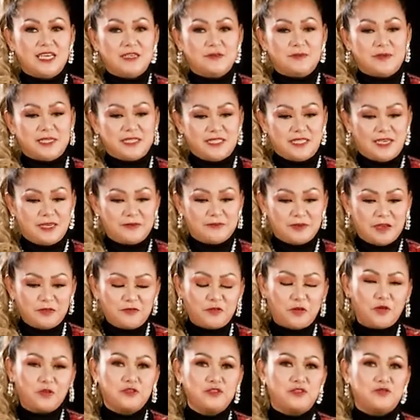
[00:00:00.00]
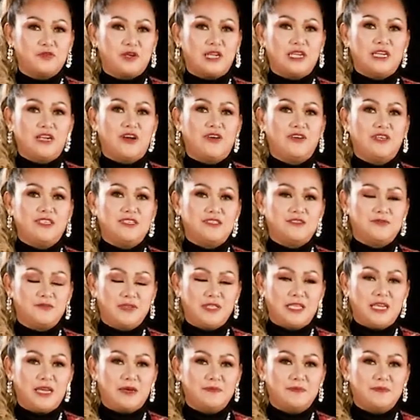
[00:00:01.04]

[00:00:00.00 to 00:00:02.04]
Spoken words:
but my focus right now is really